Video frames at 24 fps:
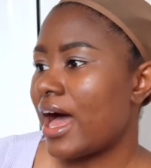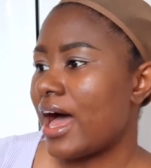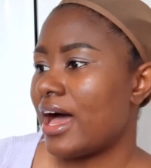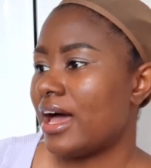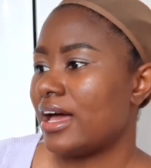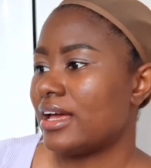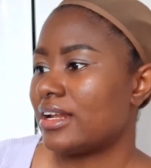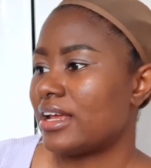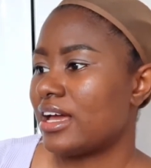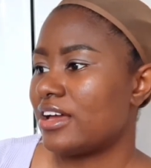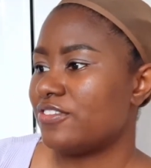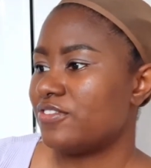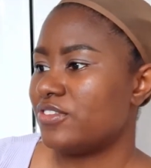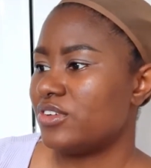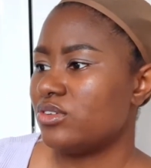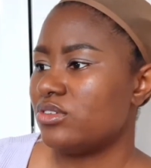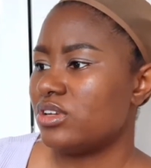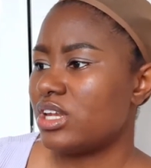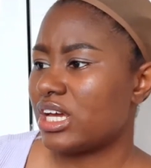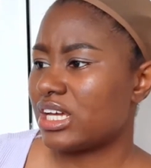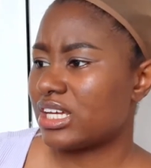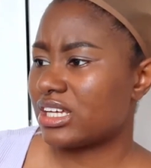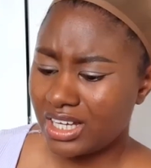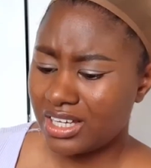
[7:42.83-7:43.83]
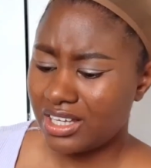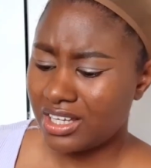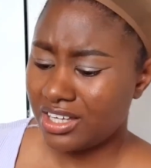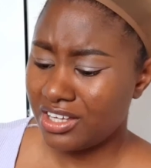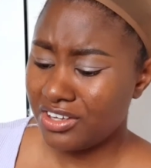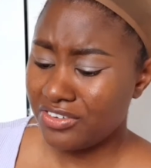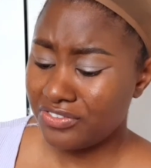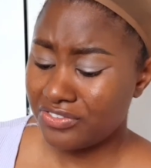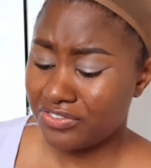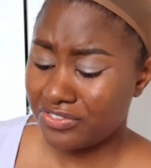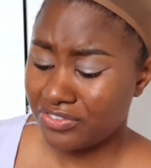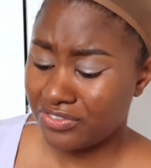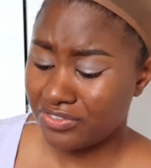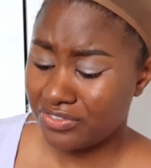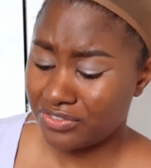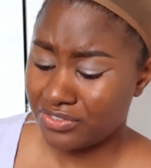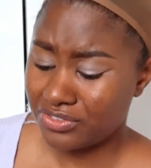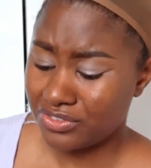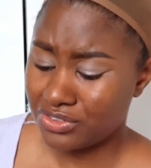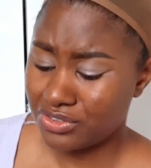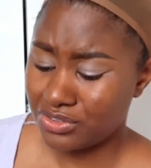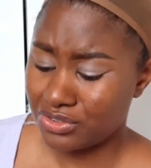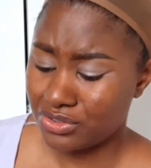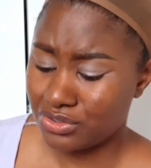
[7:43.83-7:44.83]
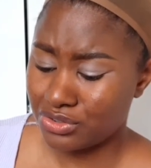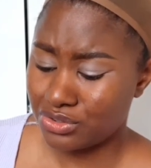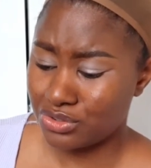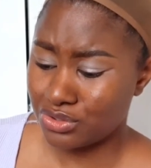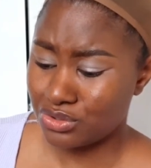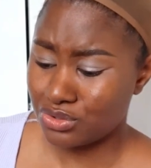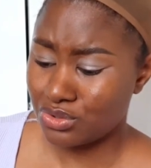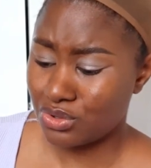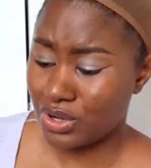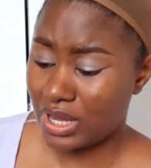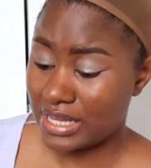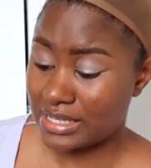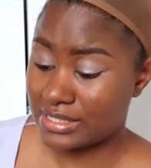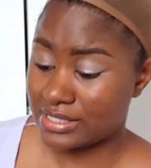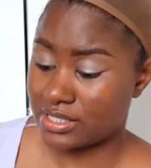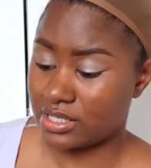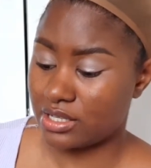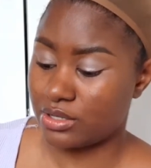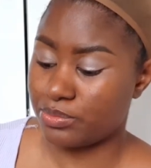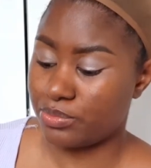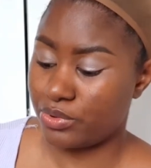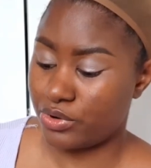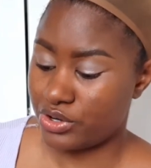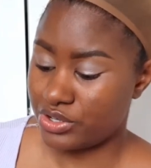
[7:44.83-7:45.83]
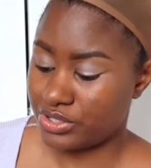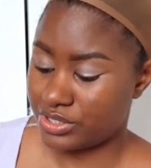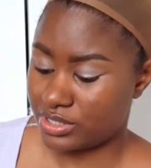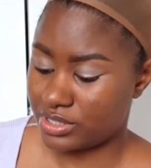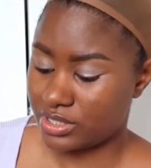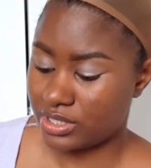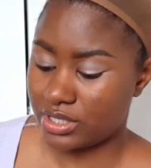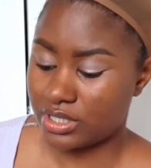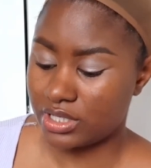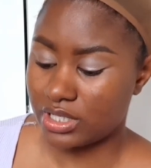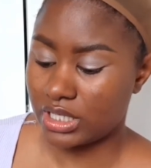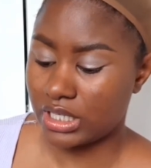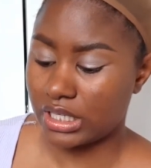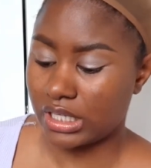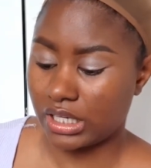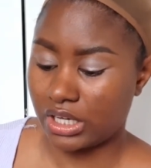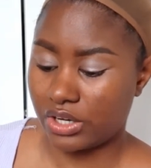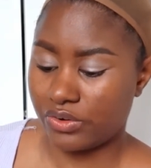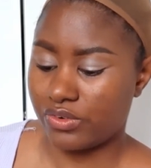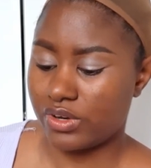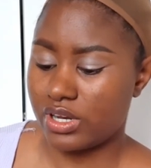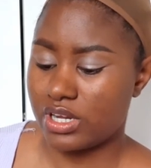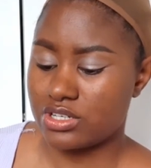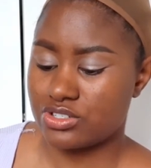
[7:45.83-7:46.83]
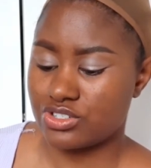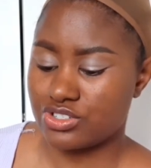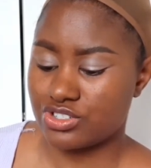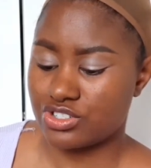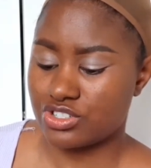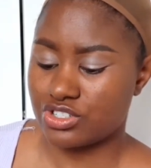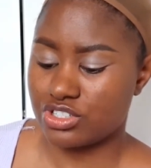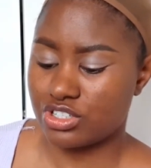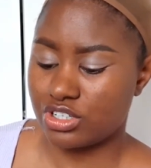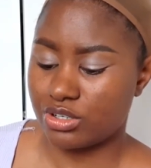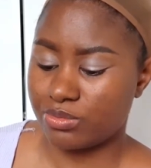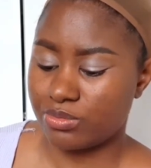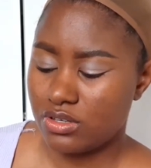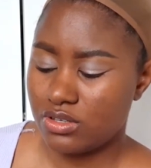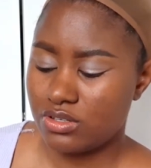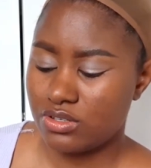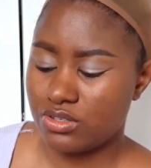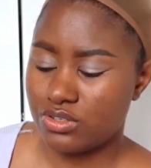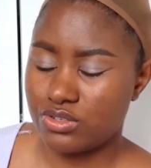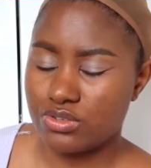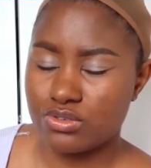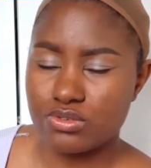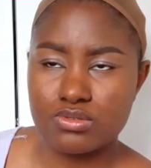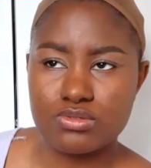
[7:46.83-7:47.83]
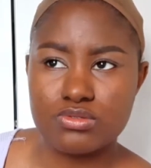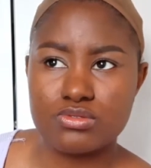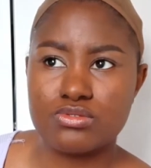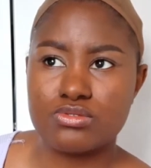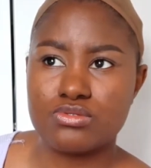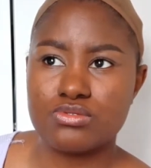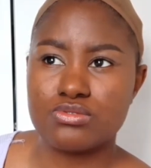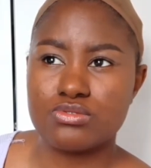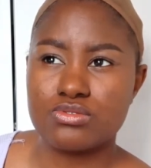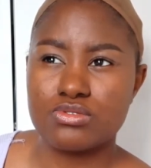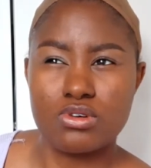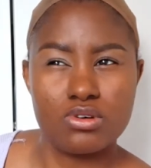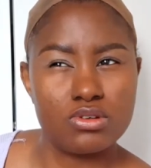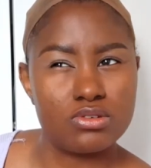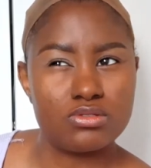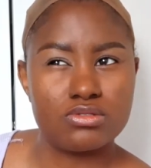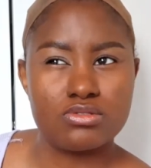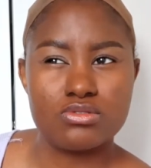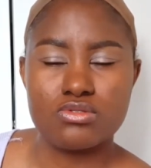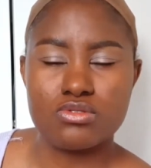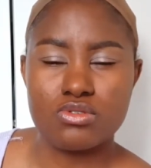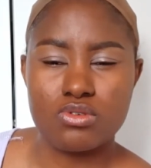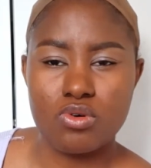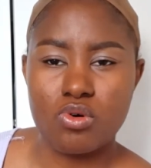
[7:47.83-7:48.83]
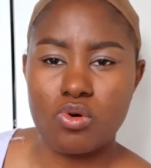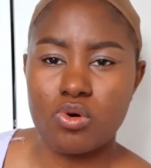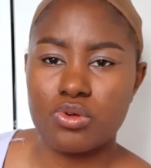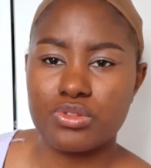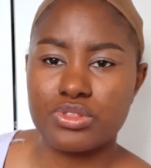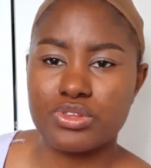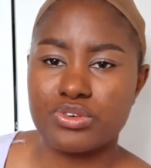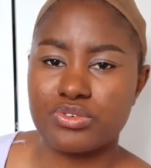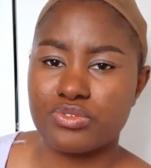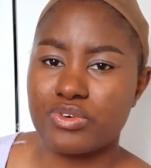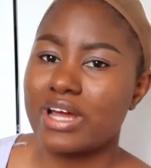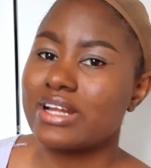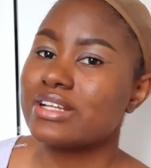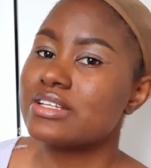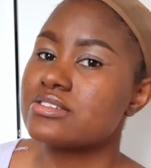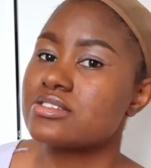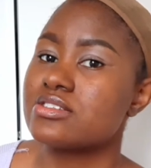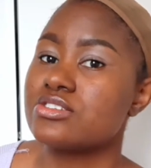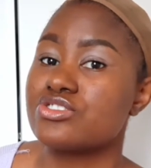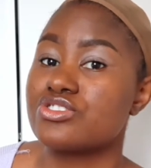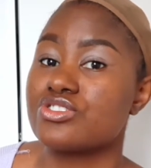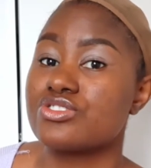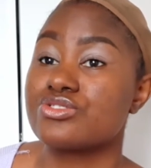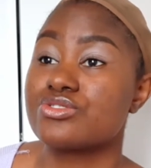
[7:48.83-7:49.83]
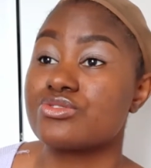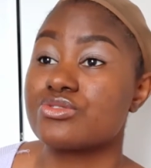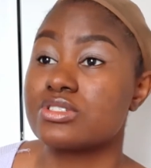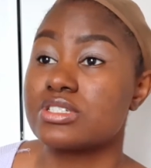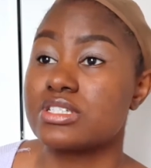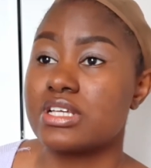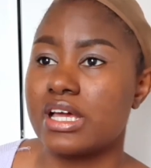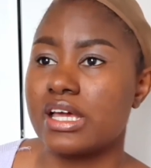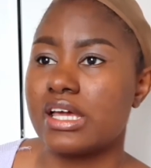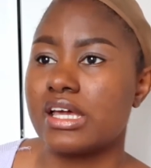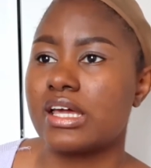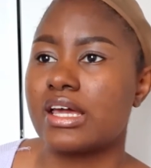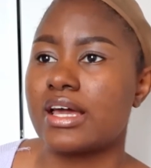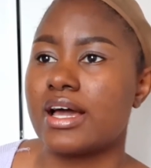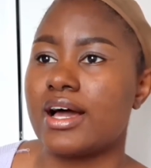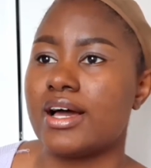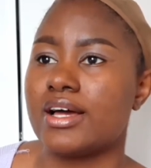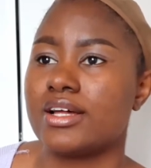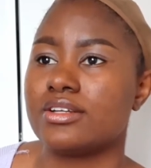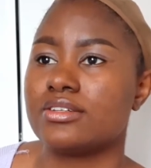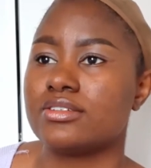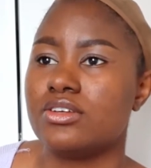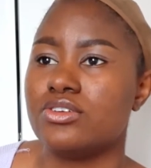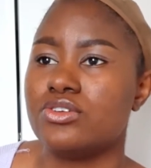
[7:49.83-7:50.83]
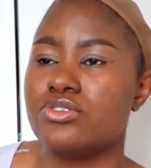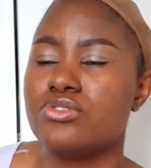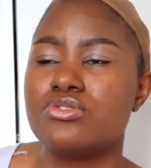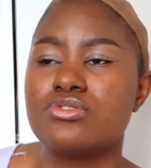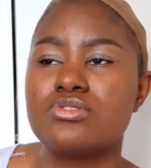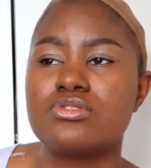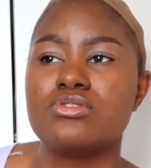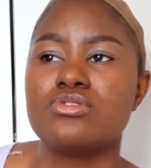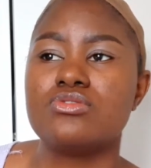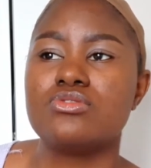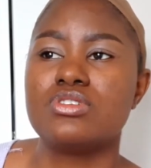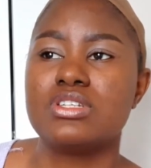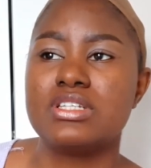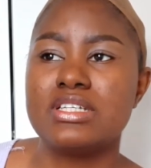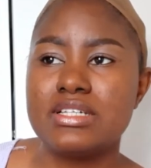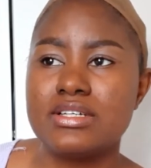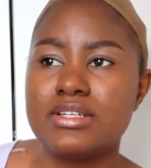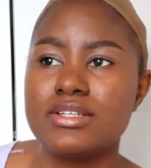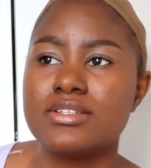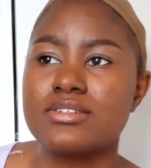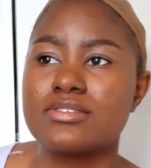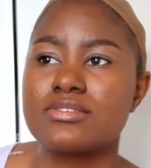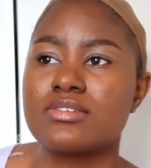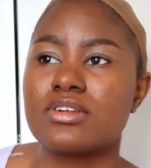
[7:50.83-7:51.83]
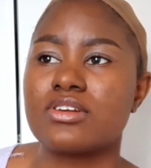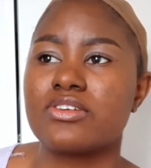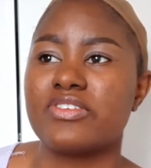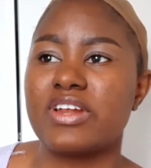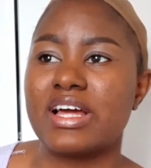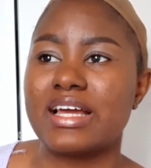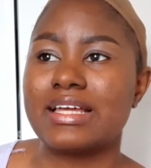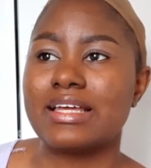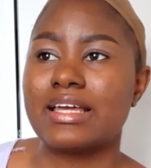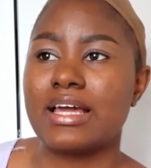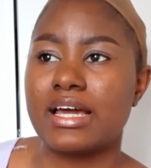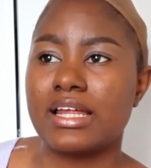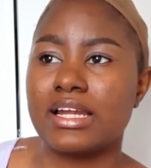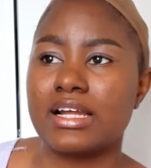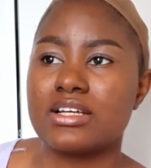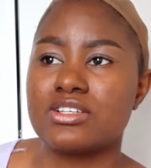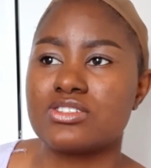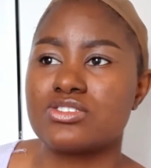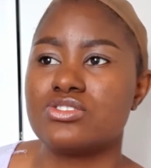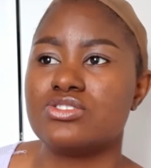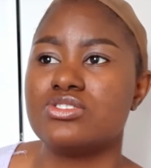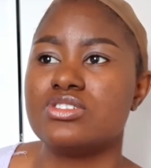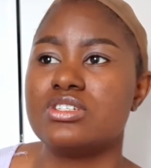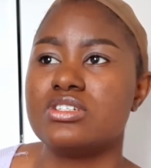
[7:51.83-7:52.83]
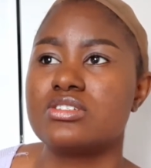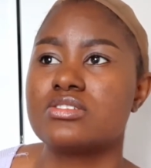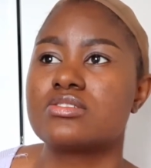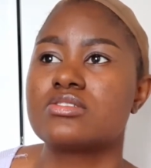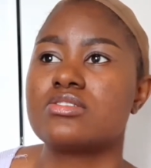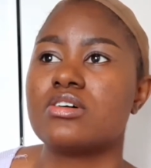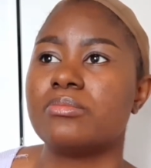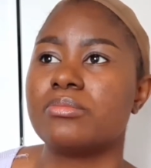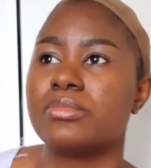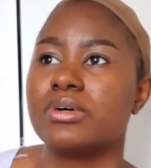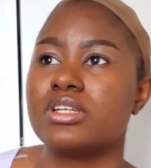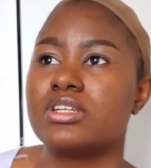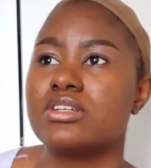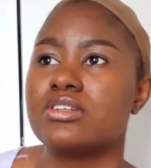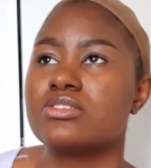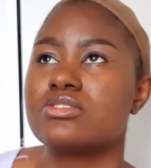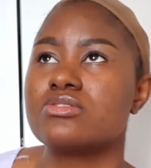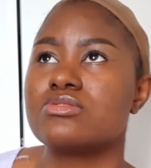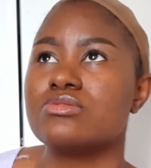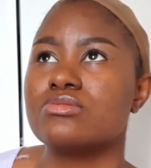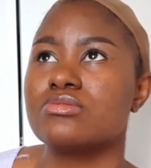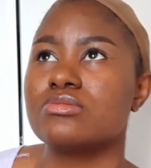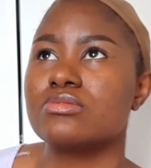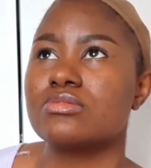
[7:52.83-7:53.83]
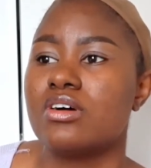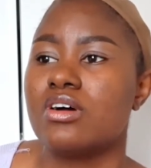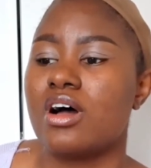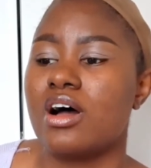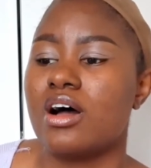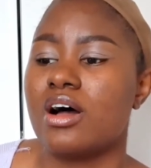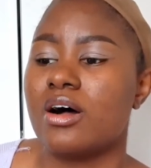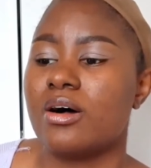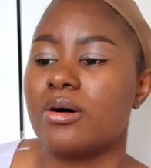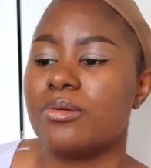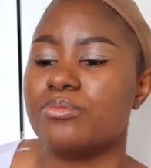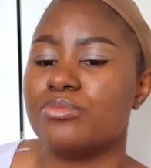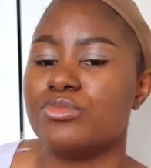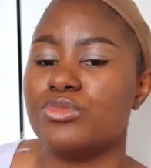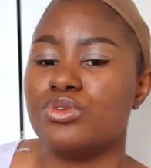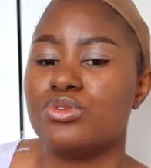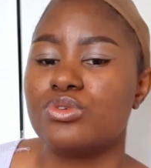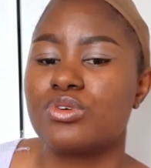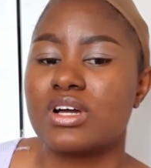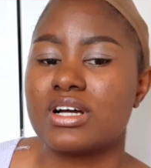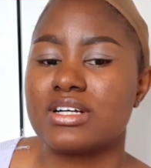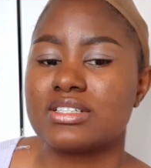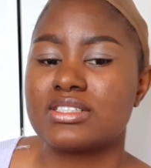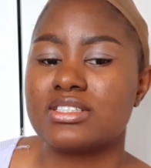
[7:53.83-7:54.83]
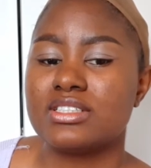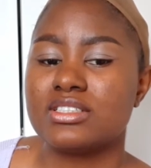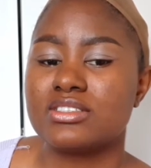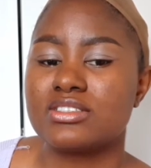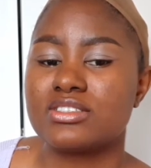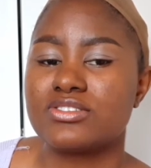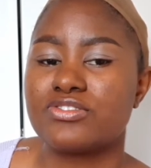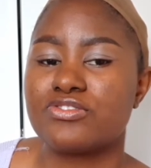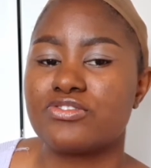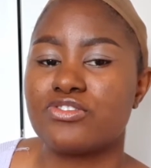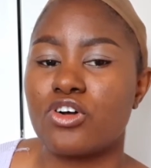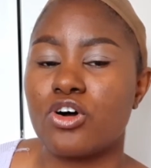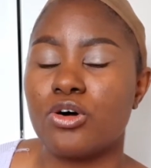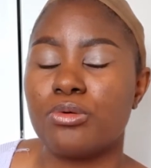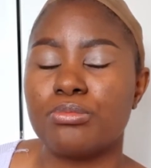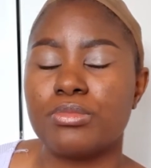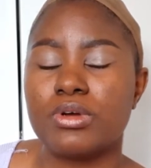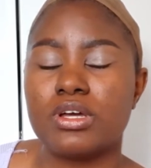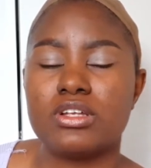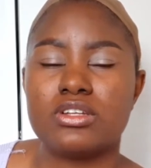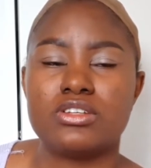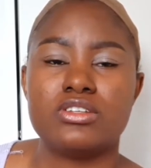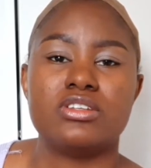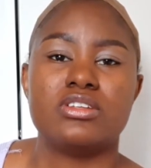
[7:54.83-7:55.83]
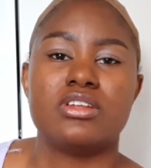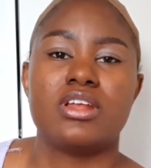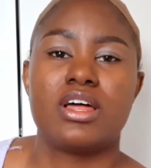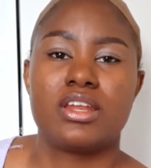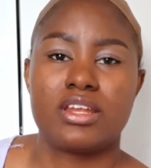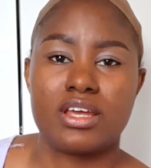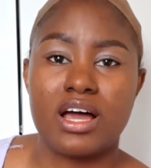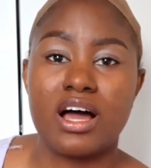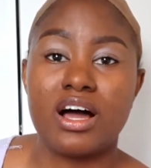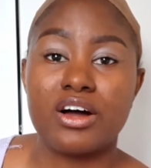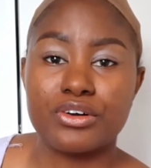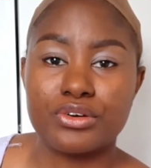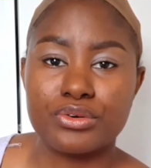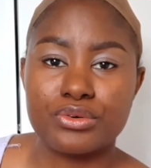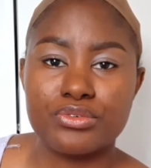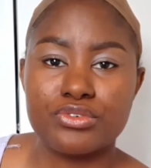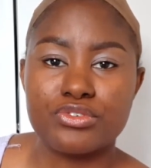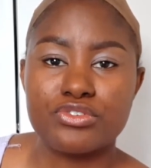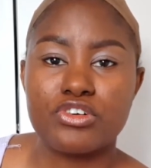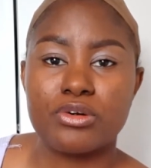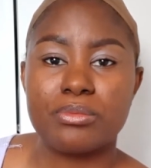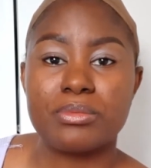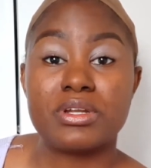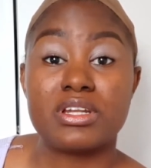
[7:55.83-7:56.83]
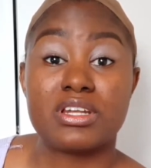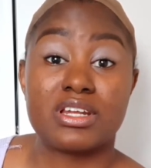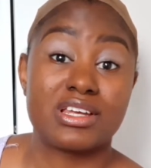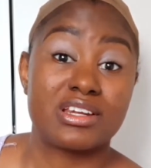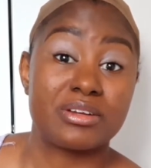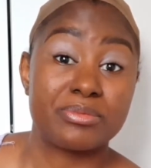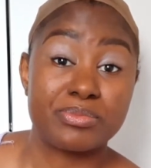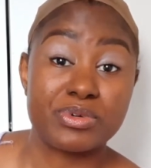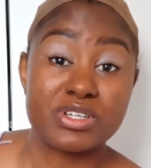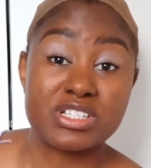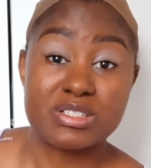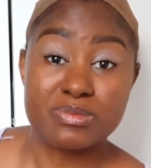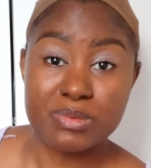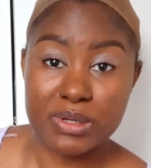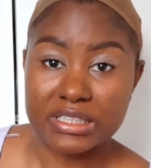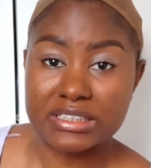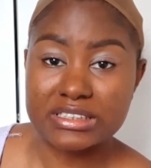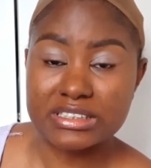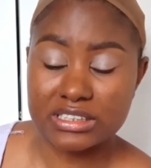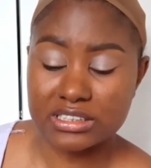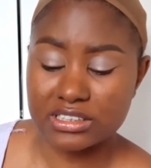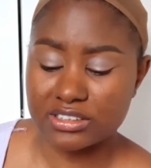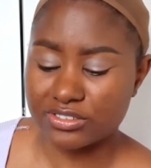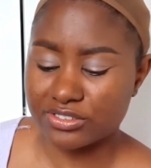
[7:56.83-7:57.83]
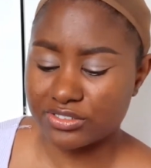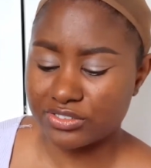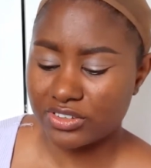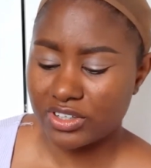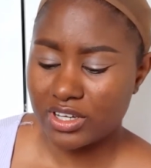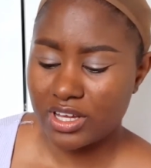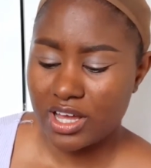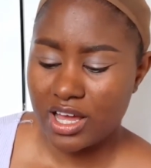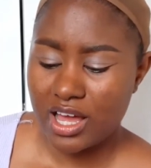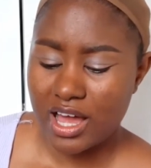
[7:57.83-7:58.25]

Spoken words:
And I feel like if you as a person in the relationship, you do not know the right decisions to take, and you need sort of like guidance. You need somebody to look at it from another angle, from another perspective.